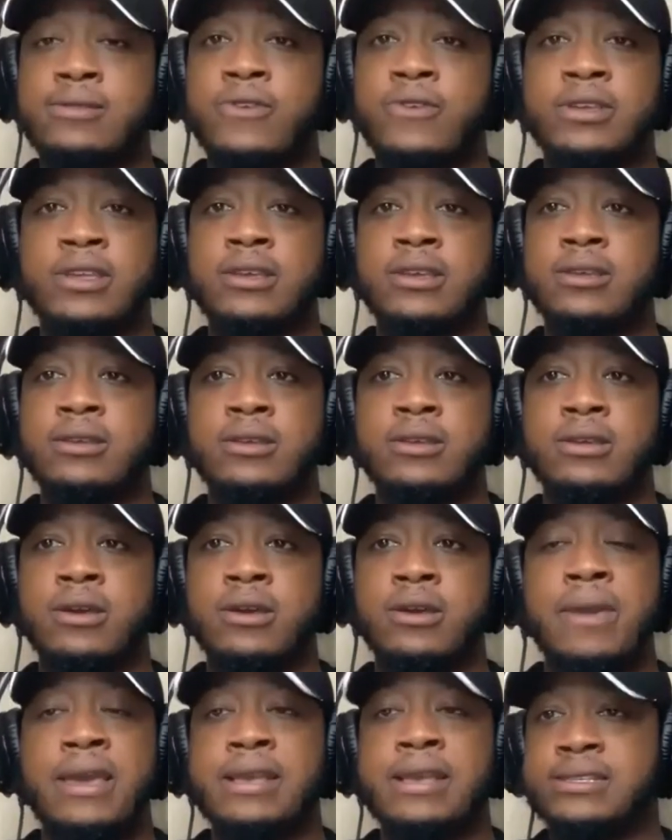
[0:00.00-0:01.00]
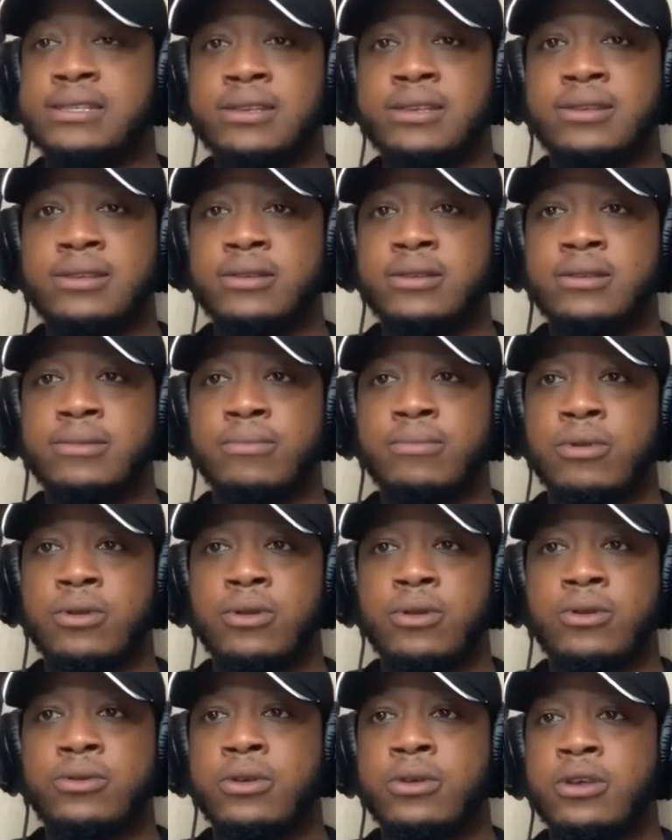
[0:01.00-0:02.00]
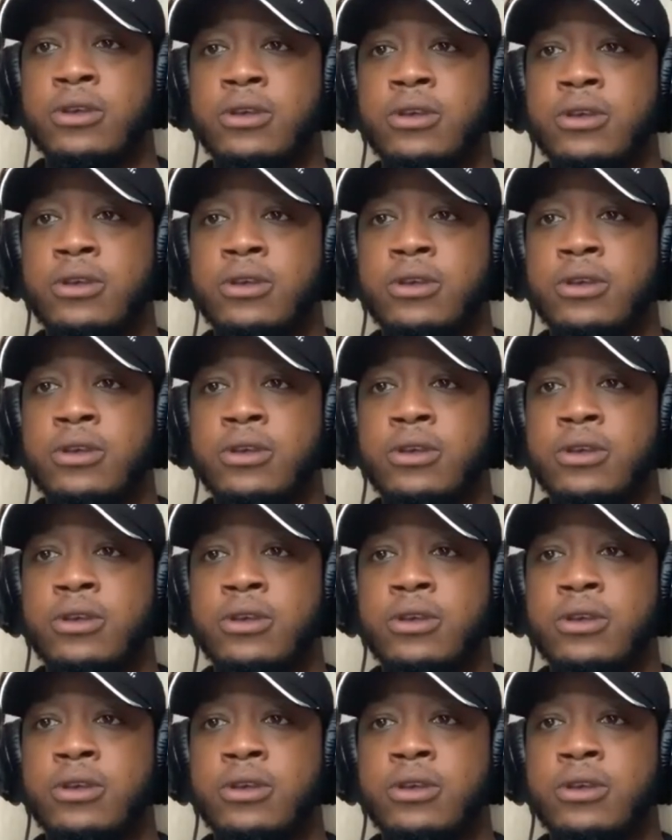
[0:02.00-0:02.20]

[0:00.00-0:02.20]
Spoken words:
fucking amazing, bro. Mm-hmm.